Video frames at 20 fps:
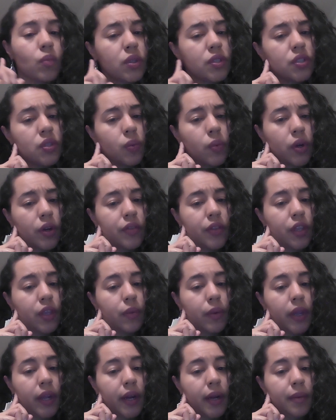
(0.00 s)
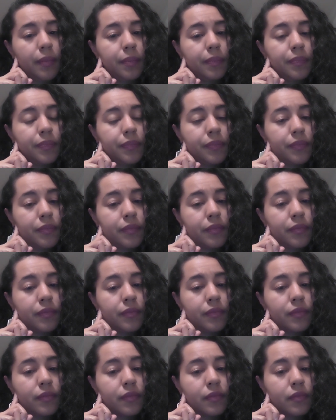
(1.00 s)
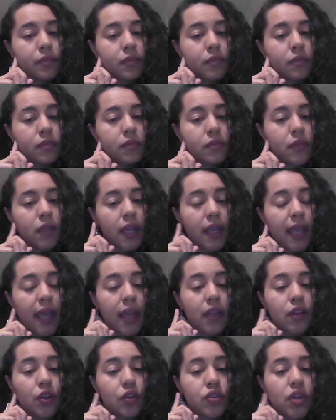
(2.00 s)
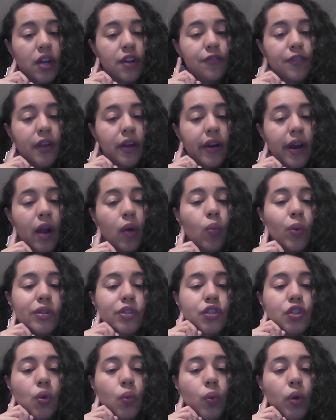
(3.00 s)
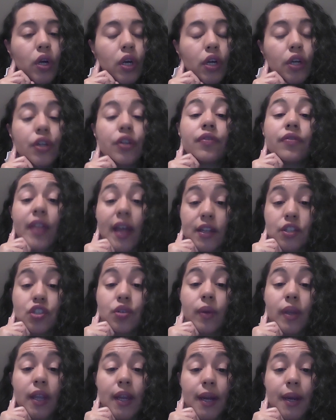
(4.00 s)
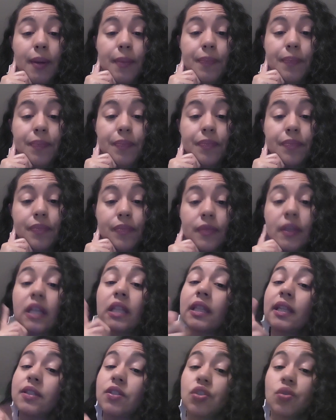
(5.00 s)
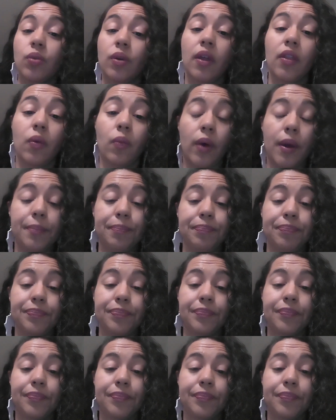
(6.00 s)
What's the word that you hear? Again, you're trying to figure out what's the word that you hear. Let's do another one.